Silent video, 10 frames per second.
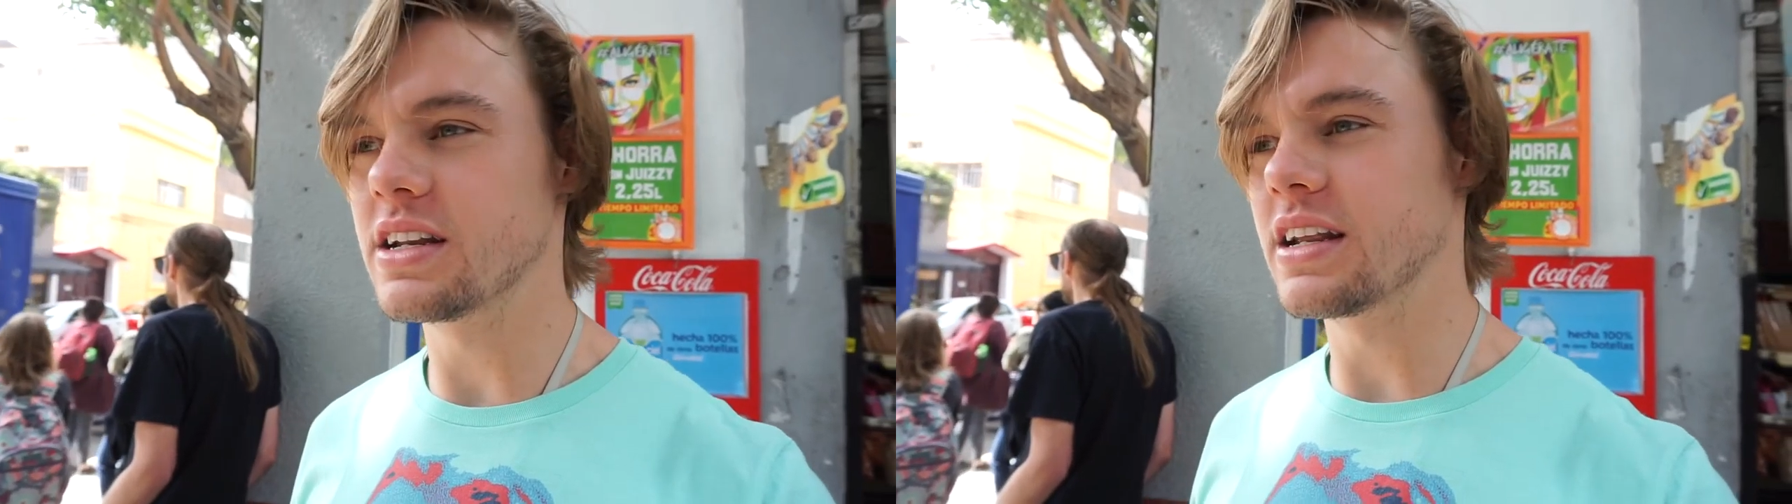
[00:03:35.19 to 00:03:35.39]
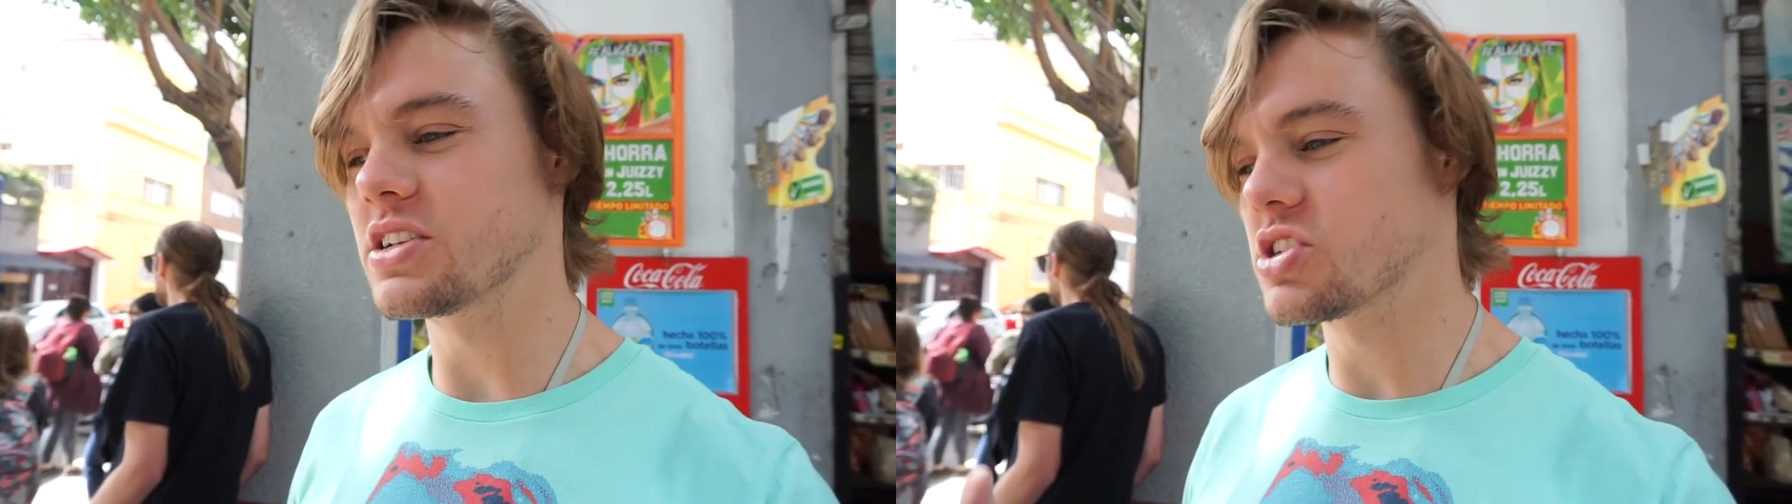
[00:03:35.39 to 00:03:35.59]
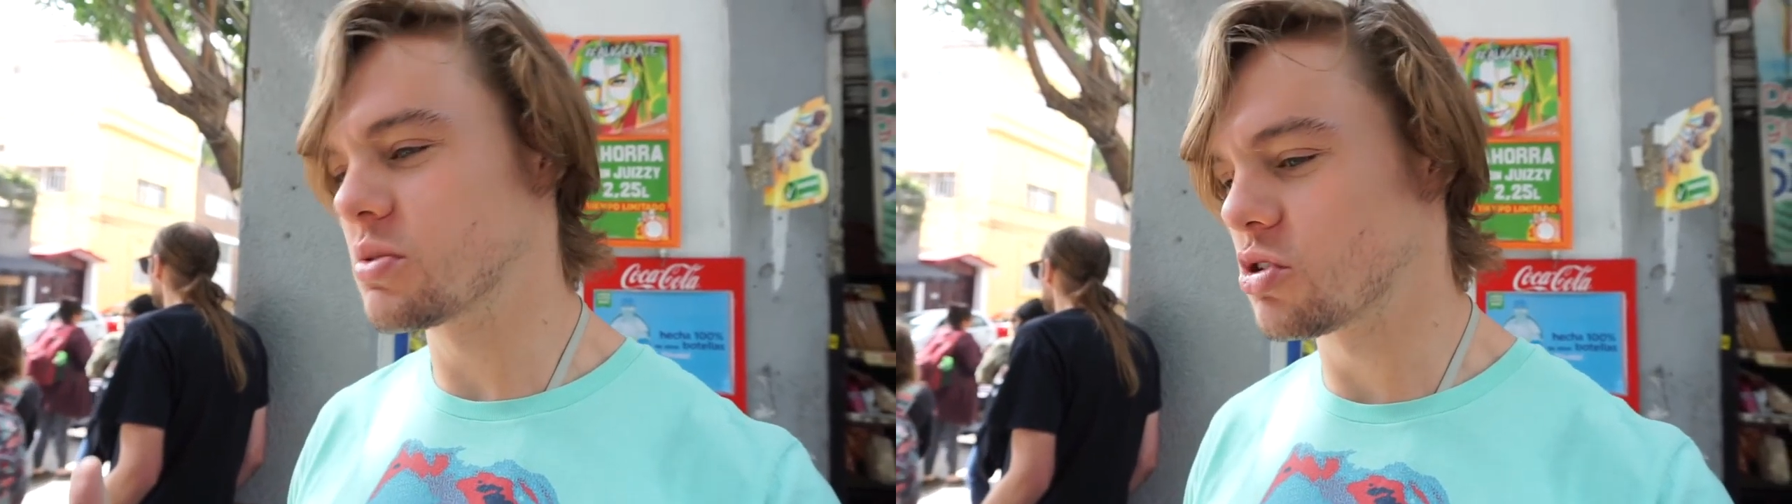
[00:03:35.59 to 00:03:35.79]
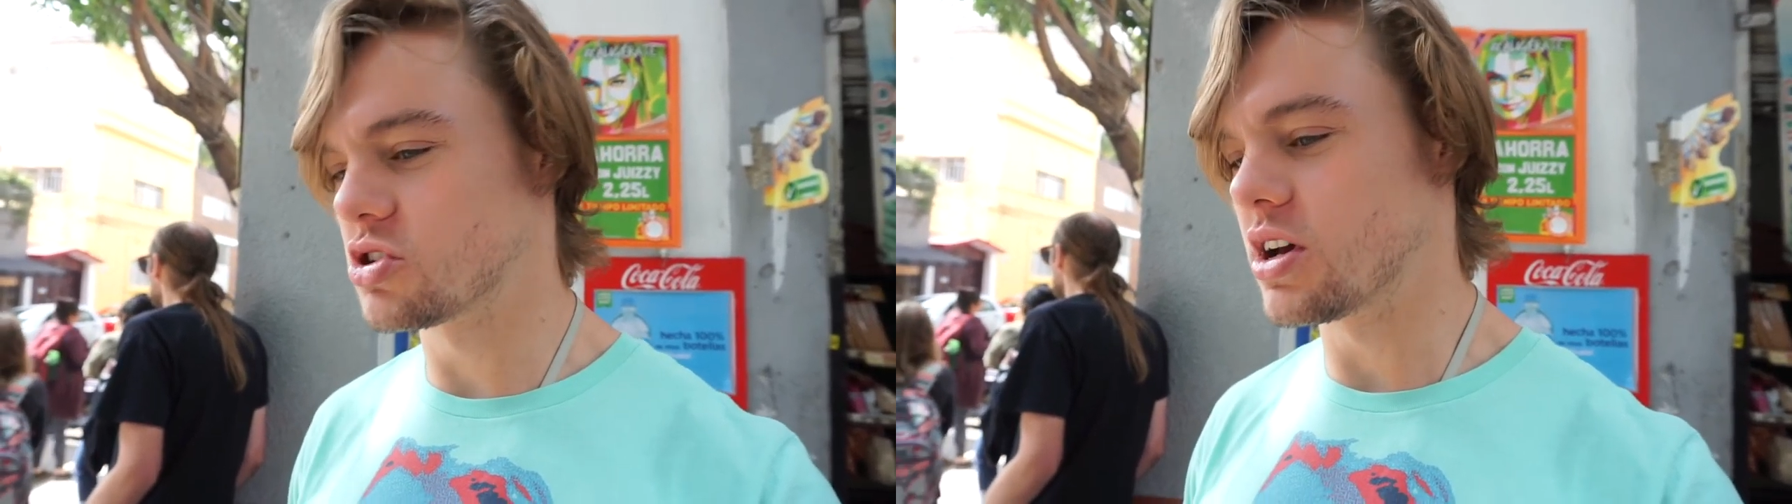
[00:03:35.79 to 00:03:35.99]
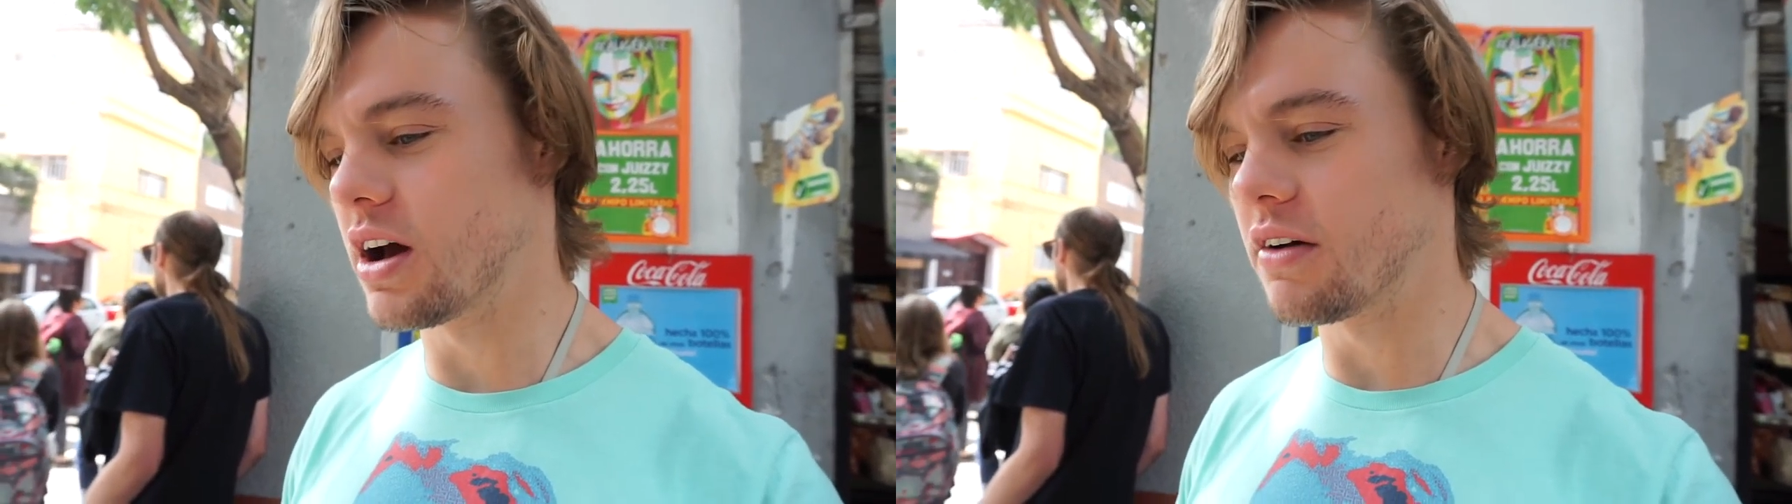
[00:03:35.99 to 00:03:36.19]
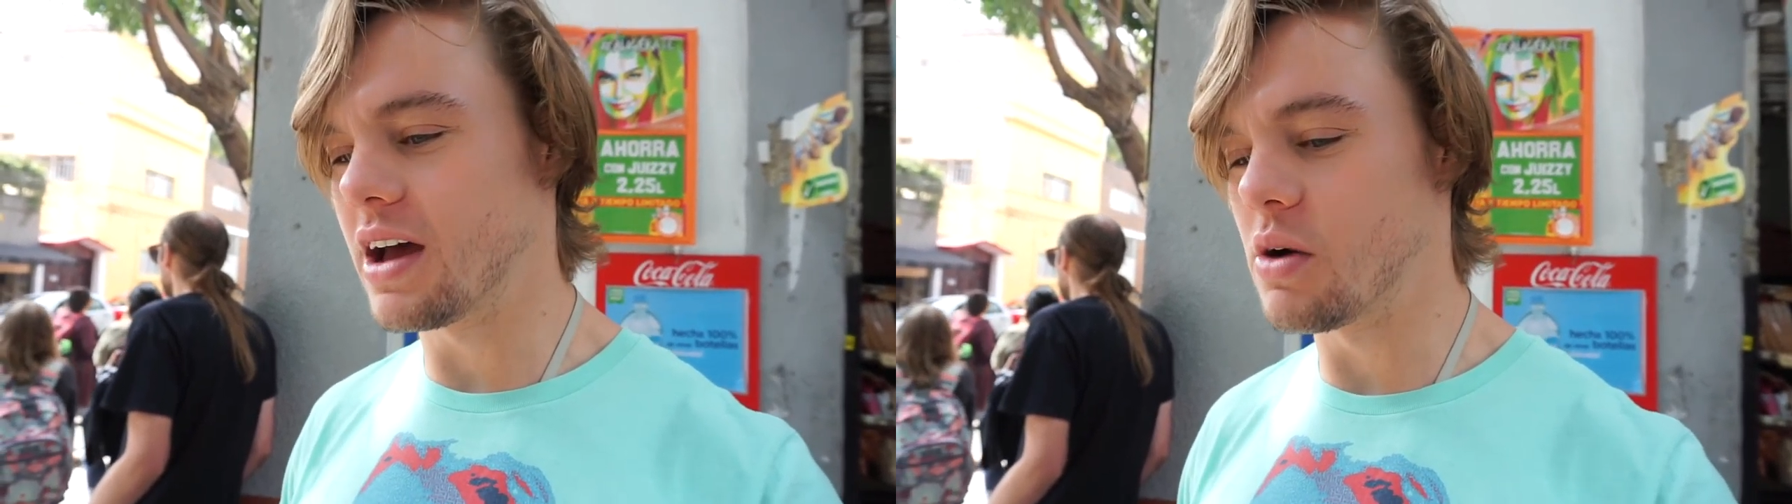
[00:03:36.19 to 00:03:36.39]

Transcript: and it's similar to